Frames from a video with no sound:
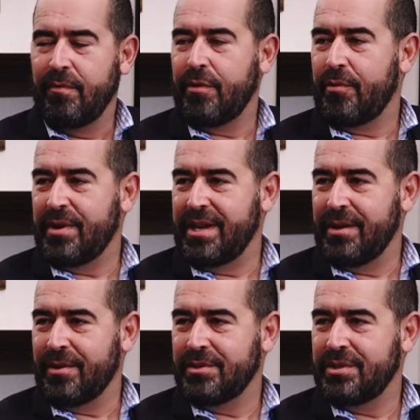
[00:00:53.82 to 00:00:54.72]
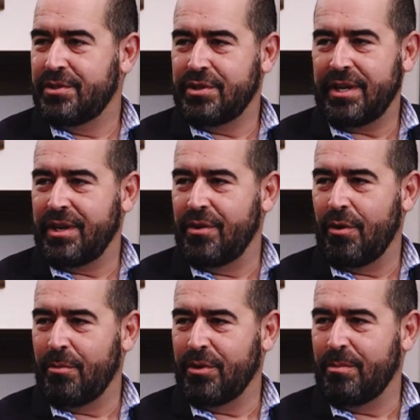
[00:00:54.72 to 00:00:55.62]
over 3 years, just like a
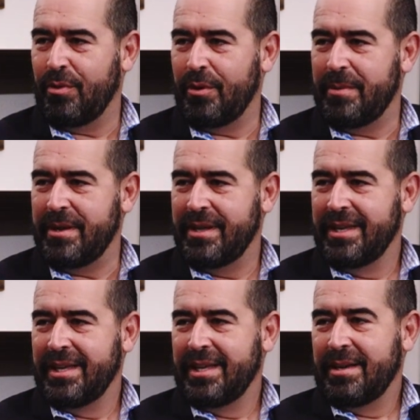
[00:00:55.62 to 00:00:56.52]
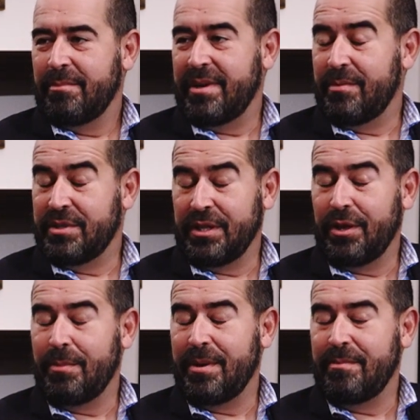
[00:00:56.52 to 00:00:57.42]
normal deployment. But it was a
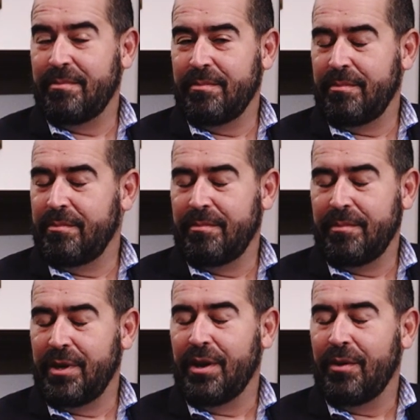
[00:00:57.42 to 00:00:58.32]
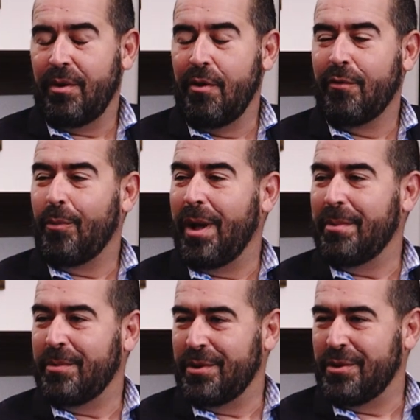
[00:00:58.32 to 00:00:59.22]
little bit,
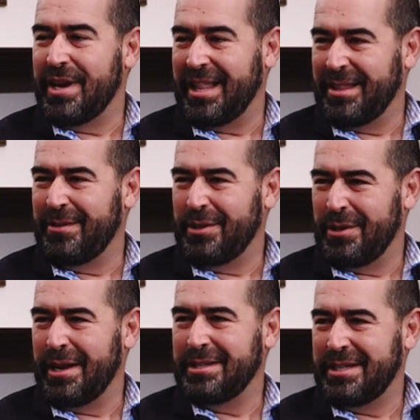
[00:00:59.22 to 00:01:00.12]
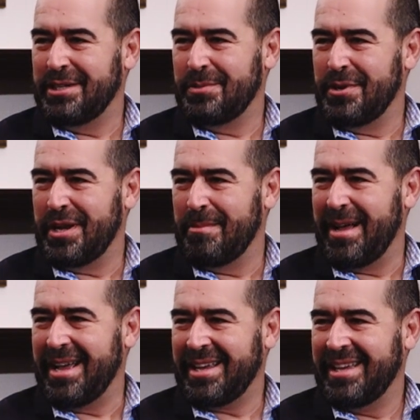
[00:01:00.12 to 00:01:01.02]
overwhelming when you're not living in the United States when you come
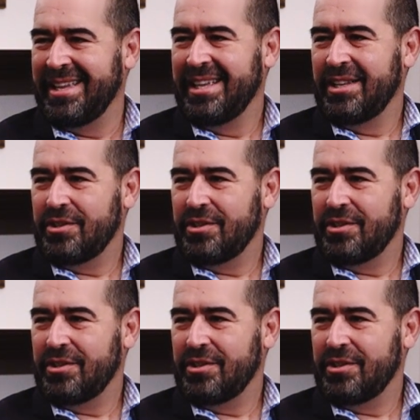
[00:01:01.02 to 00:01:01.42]
back,